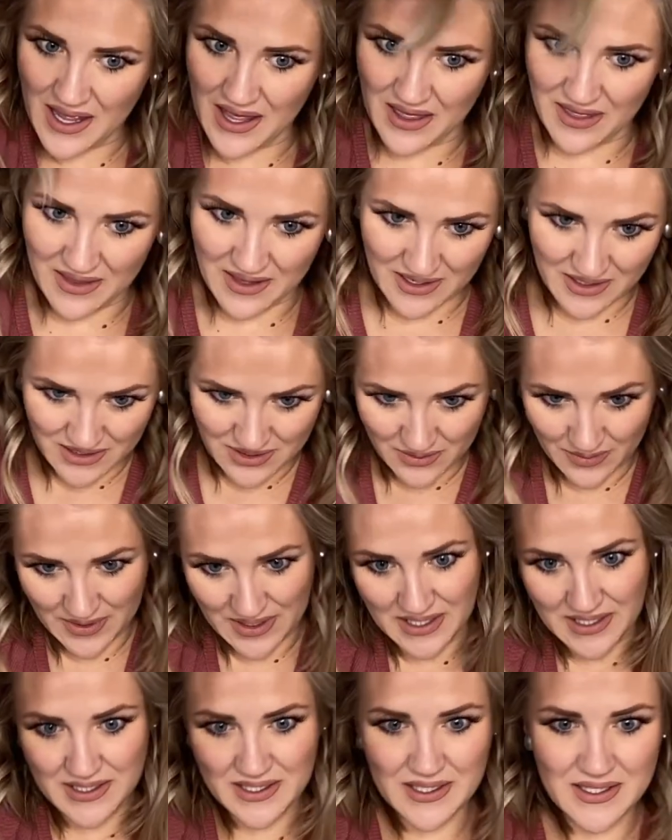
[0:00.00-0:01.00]
and then
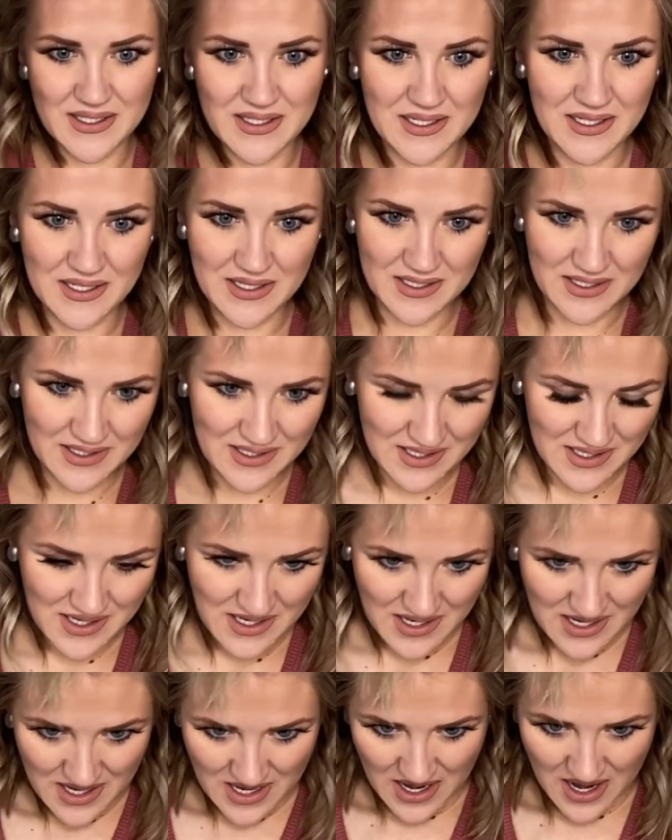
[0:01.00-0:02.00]
twist
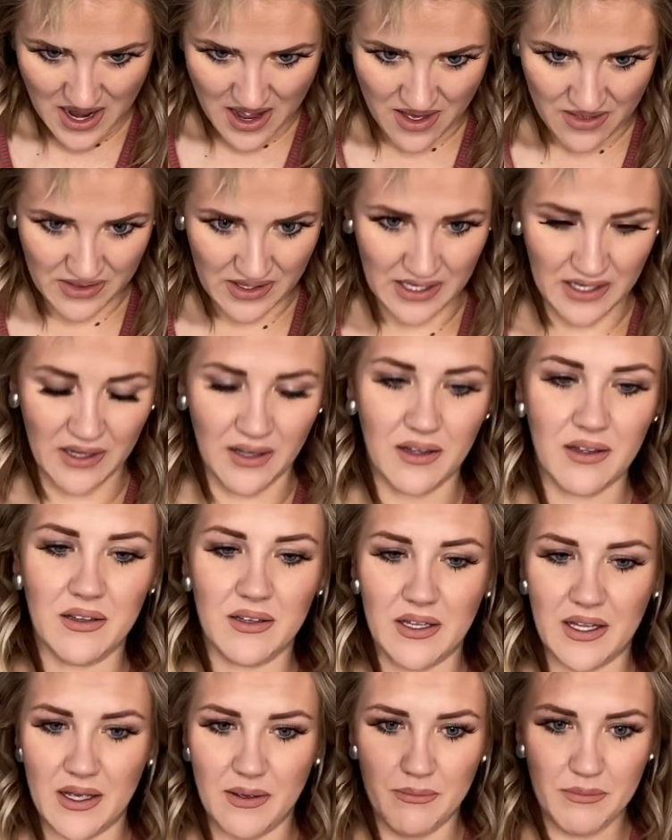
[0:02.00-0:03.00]
and then
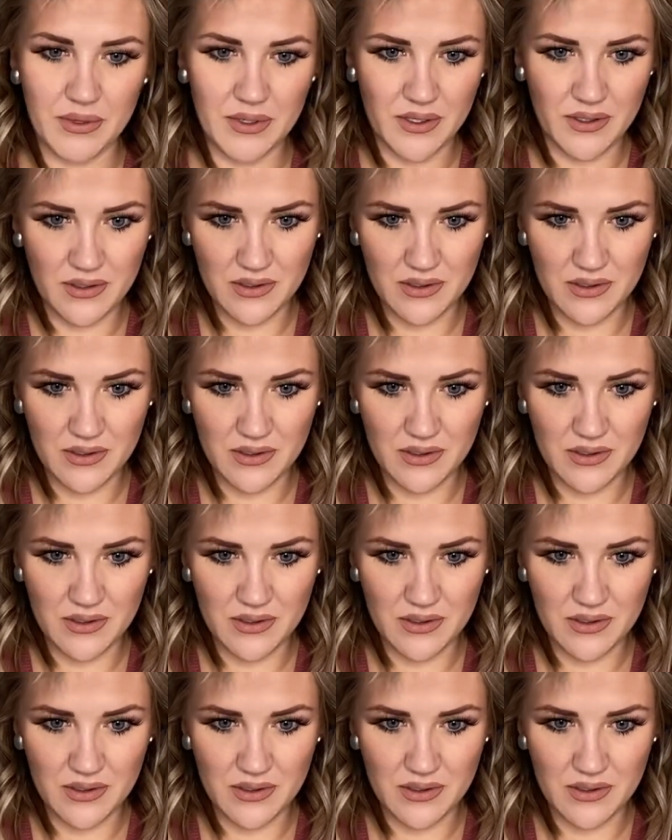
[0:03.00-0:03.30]
clip.